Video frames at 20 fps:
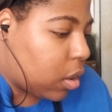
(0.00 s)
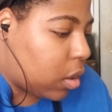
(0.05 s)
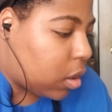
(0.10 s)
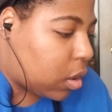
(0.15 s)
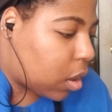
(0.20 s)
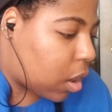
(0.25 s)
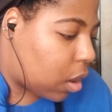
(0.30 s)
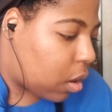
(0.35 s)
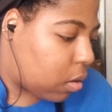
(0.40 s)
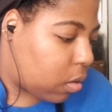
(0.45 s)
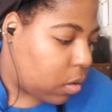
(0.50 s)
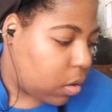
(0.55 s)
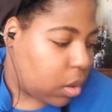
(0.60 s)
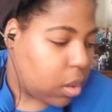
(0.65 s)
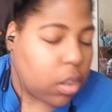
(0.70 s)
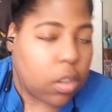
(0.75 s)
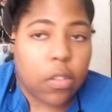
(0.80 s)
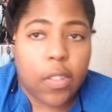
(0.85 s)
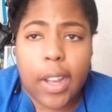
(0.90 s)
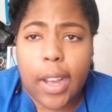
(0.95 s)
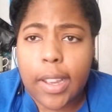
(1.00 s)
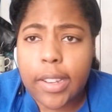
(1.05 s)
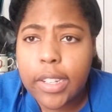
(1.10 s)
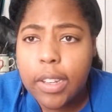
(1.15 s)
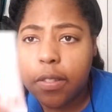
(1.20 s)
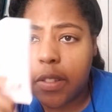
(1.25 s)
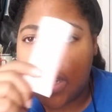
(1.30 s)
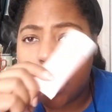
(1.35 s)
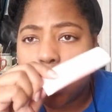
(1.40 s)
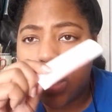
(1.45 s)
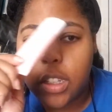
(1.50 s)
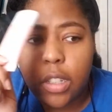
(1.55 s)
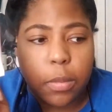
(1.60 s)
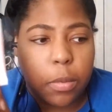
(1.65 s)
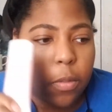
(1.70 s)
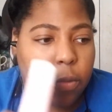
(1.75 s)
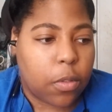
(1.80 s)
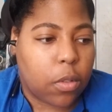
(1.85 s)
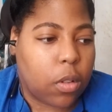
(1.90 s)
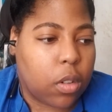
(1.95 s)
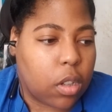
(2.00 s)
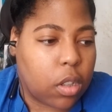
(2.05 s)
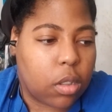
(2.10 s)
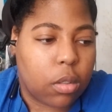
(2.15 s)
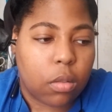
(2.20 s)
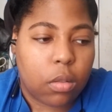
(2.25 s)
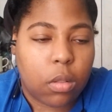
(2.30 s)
So you guys have seen these before.